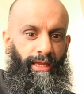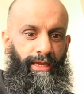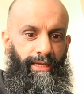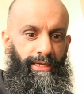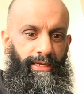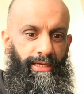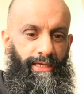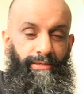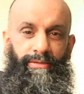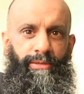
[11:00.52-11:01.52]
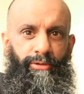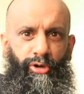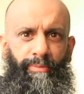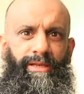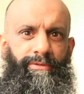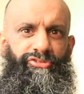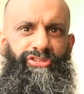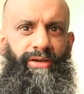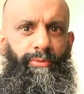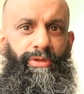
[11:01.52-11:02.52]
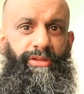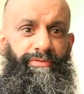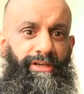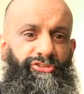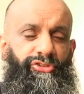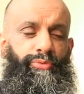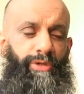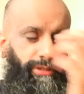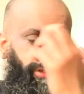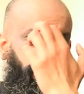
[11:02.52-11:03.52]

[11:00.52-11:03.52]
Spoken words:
and comment, share it with your friends as well.